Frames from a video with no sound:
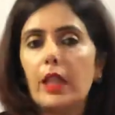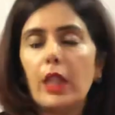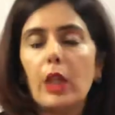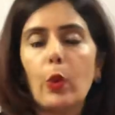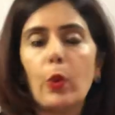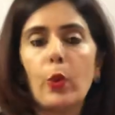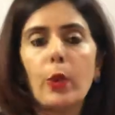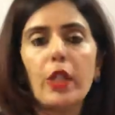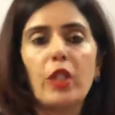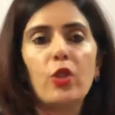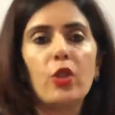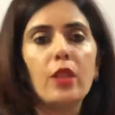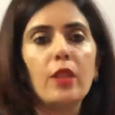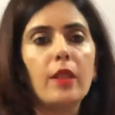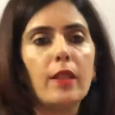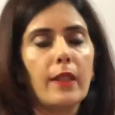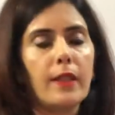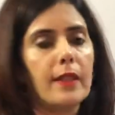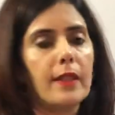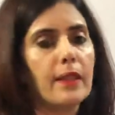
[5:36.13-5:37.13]

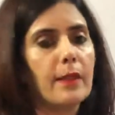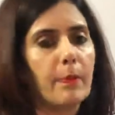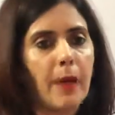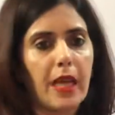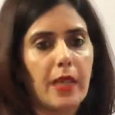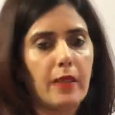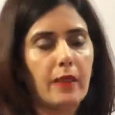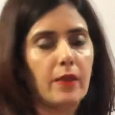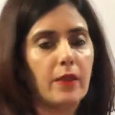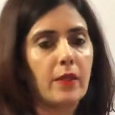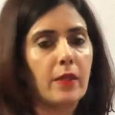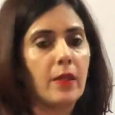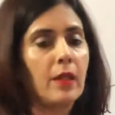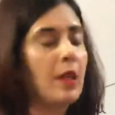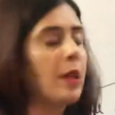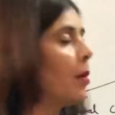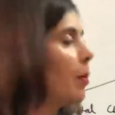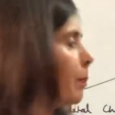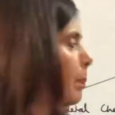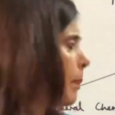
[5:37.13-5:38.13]
equation is balanced.
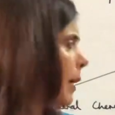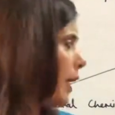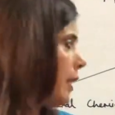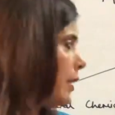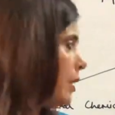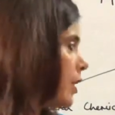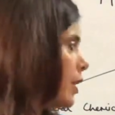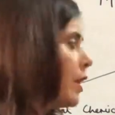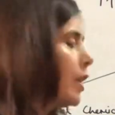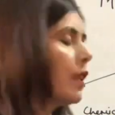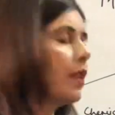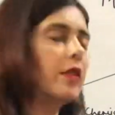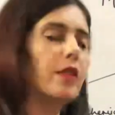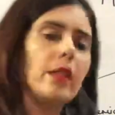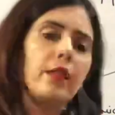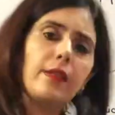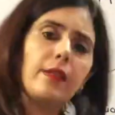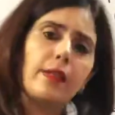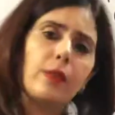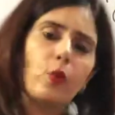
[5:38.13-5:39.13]
But
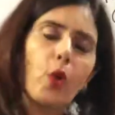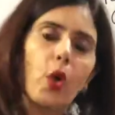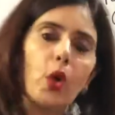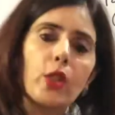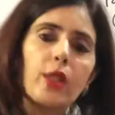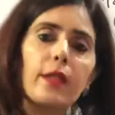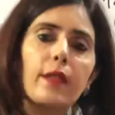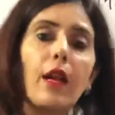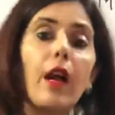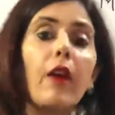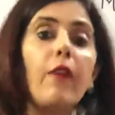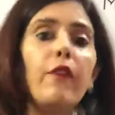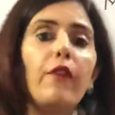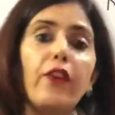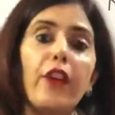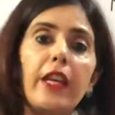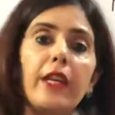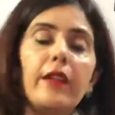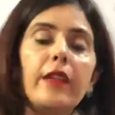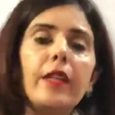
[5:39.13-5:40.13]
this was a
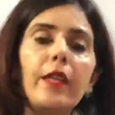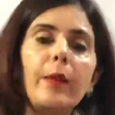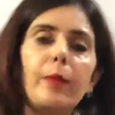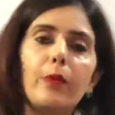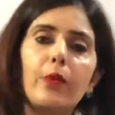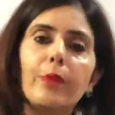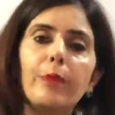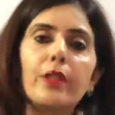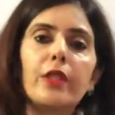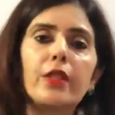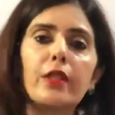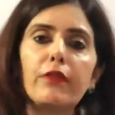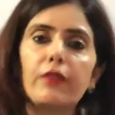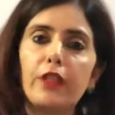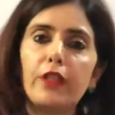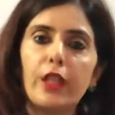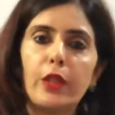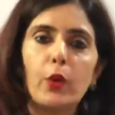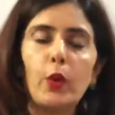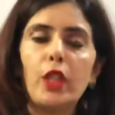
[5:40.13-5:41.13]
very primitive
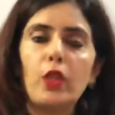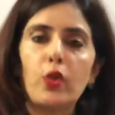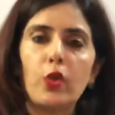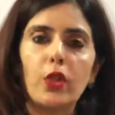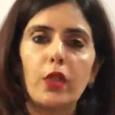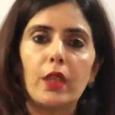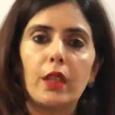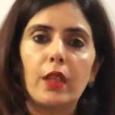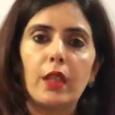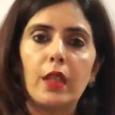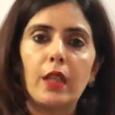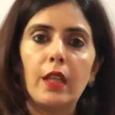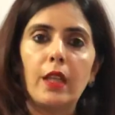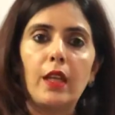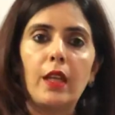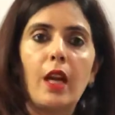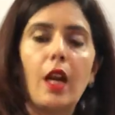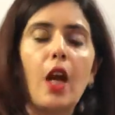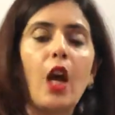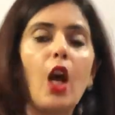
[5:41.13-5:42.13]
equation.
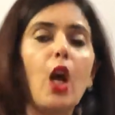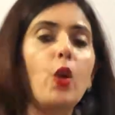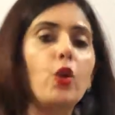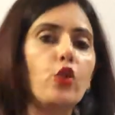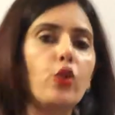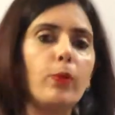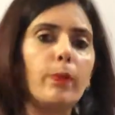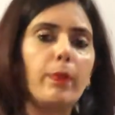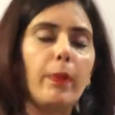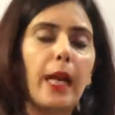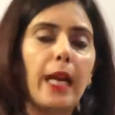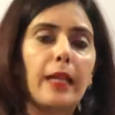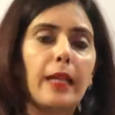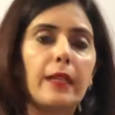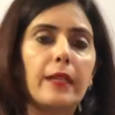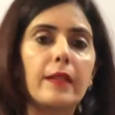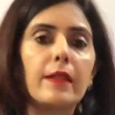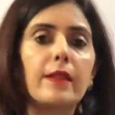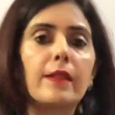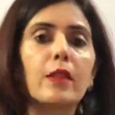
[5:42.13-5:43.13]
How to
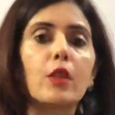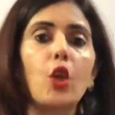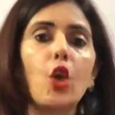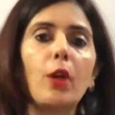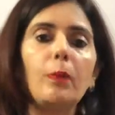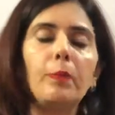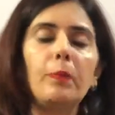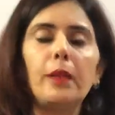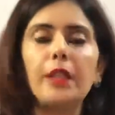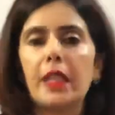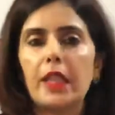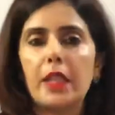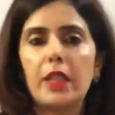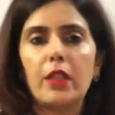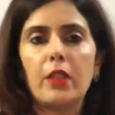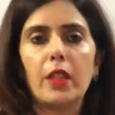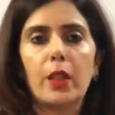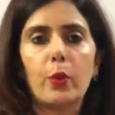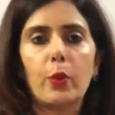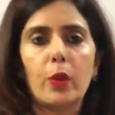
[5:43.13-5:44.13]
balance
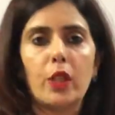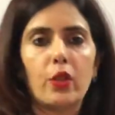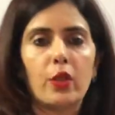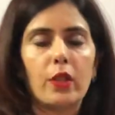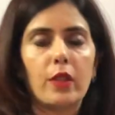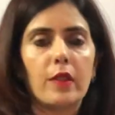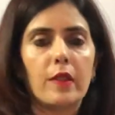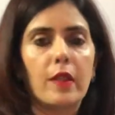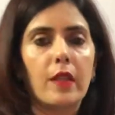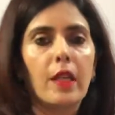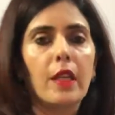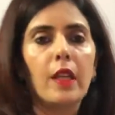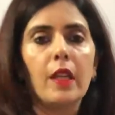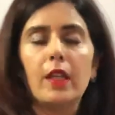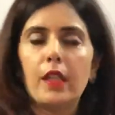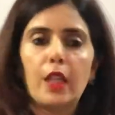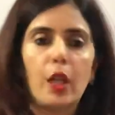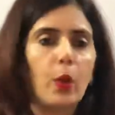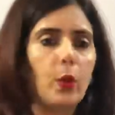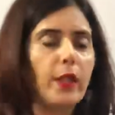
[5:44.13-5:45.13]
complicated equations?
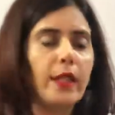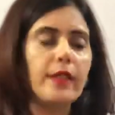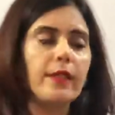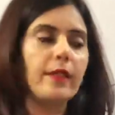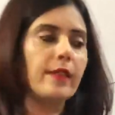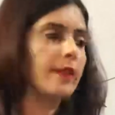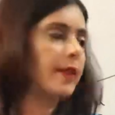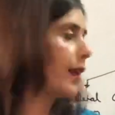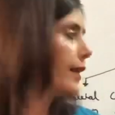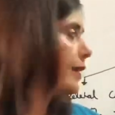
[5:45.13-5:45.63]
Now let us